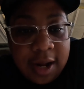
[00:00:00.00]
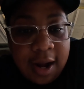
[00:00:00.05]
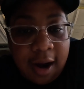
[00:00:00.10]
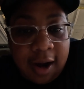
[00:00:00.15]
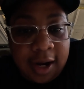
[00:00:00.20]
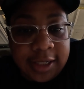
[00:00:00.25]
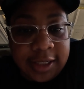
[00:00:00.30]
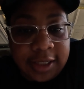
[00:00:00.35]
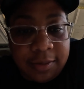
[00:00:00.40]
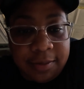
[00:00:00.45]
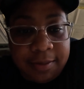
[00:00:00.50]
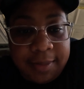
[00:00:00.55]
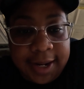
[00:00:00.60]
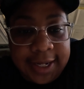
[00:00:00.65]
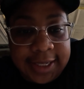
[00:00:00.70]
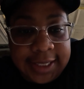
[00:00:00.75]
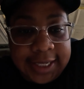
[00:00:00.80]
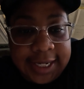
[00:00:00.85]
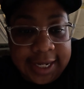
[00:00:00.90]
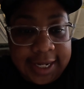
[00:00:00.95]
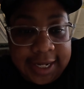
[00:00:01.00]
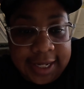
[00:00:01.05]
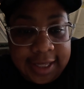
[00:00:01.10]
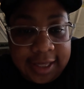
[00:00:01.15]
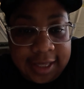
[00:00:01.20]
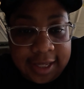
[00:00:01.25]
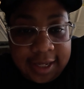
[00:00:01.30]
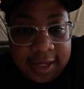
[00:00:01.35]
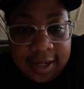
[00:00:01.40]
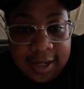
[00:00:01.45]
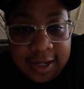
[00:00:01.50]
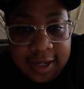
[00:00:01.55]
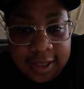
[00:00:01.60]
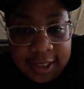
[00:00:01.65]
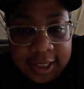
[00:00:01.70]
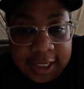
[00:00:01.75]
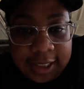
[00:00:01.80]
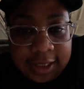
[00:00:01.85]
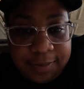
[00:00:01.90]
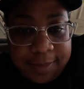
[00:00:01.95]
All right, so May 10th,
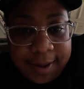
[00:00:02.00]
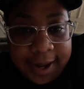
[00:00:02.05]
chest,